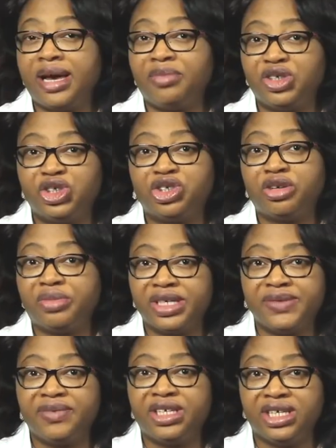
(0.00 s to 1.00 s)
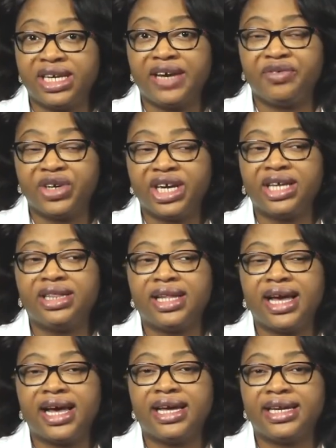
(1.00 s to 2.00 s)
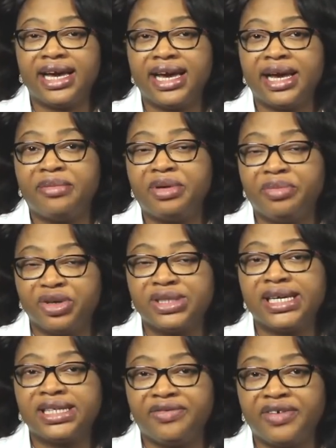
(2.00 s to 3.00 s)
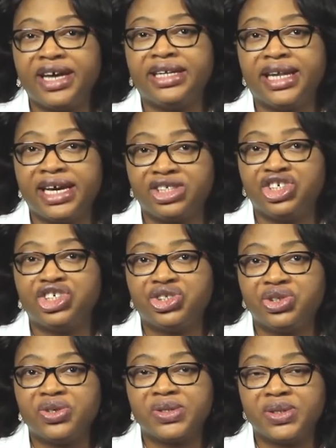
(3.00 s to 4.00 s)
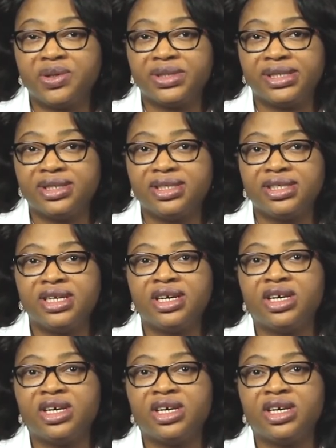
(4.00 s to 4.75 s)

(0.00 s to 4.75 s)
I'm a strong breastfeeding advocate and I am a board certified lactation consultant.